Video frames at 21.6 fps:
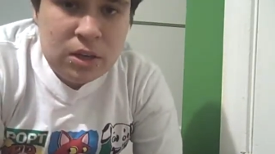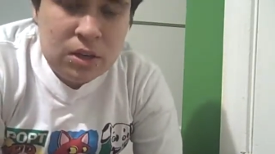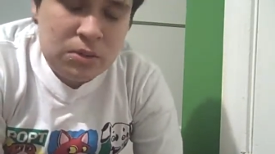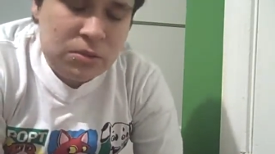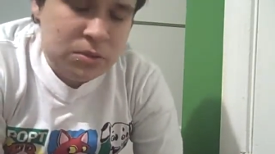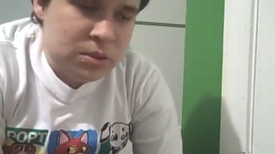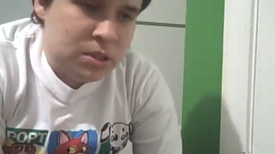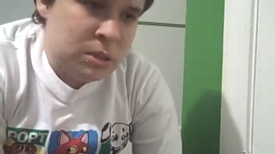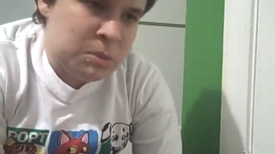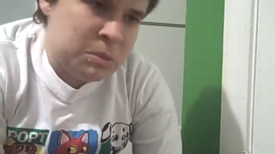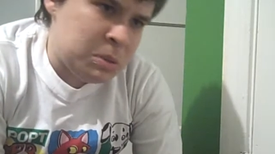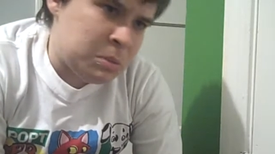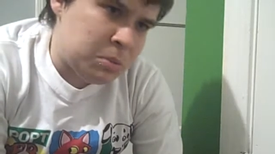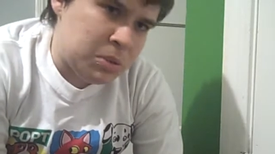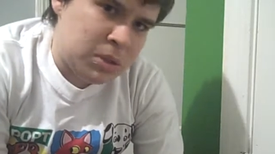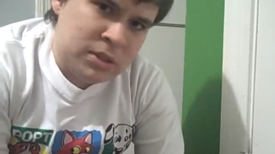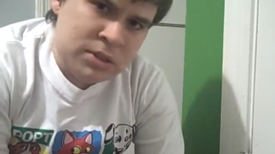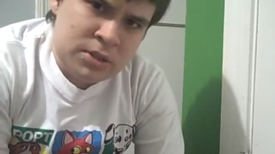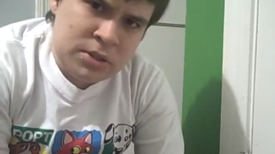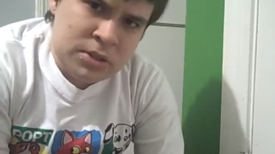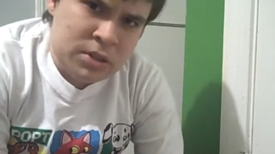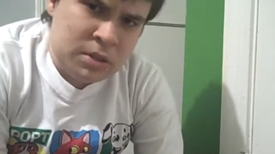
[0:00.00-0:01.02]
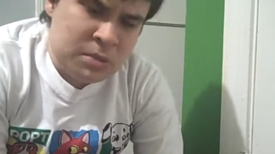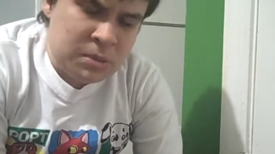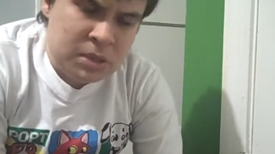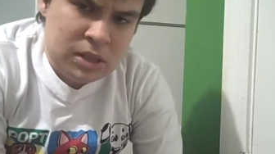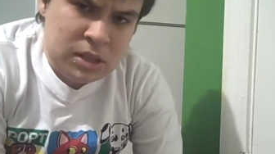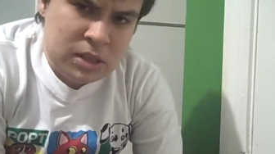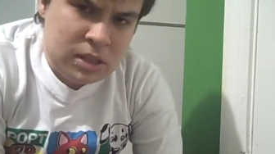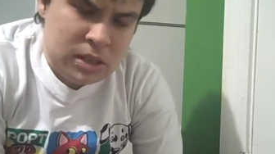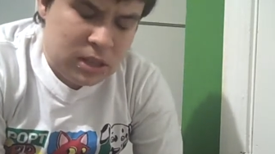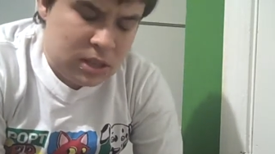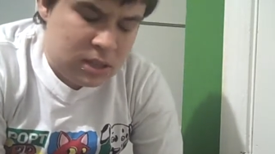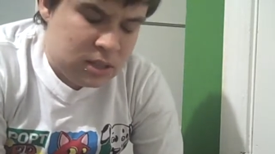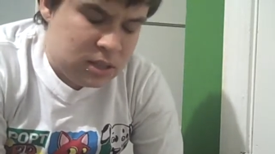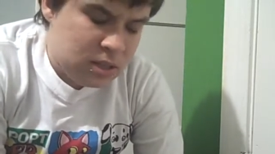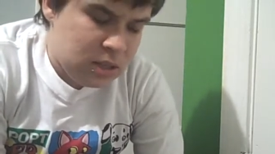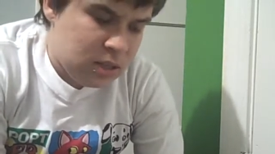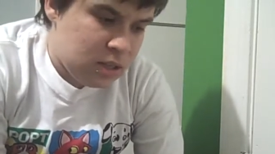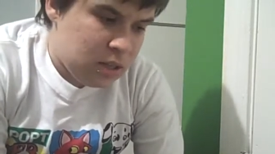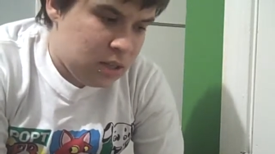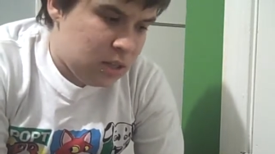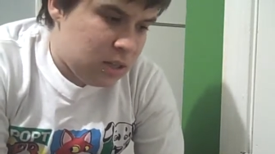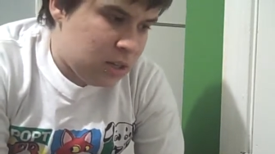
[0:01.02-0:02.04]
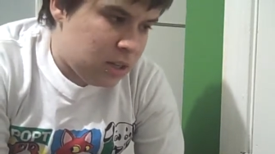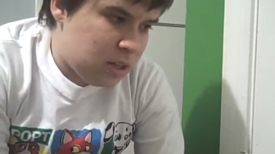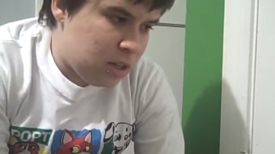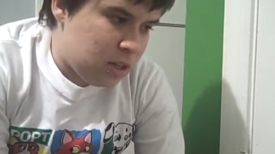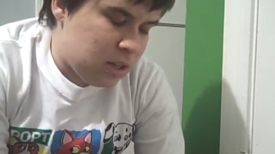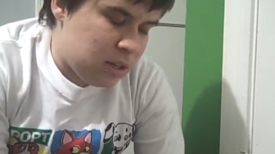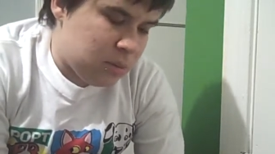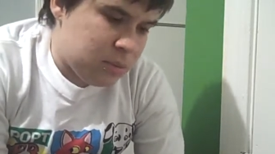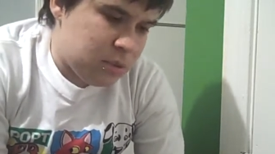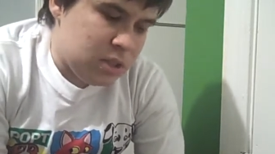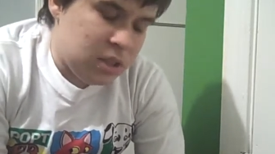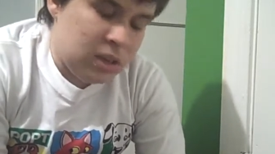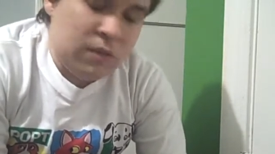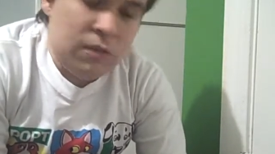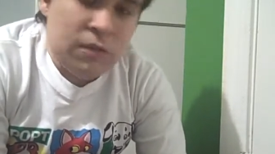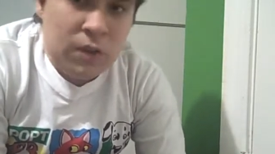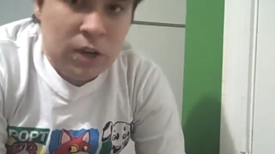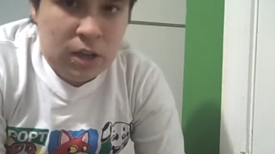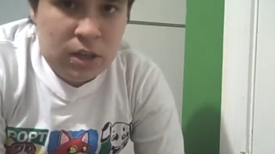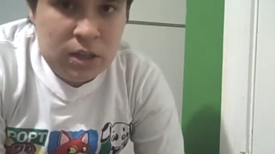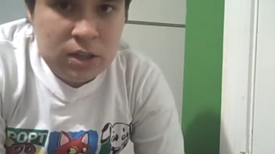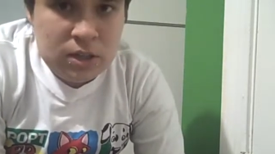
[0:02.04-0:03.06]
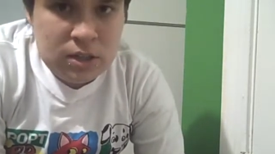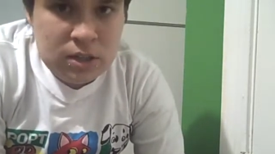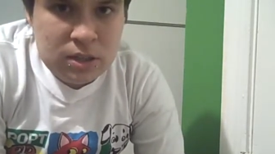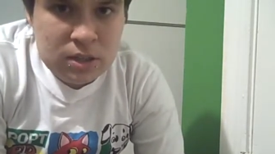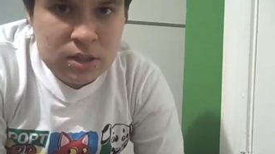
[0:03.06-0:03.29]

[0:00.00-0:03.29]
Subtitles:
or they'll see me blush or something like that, and I'm just like, fuck.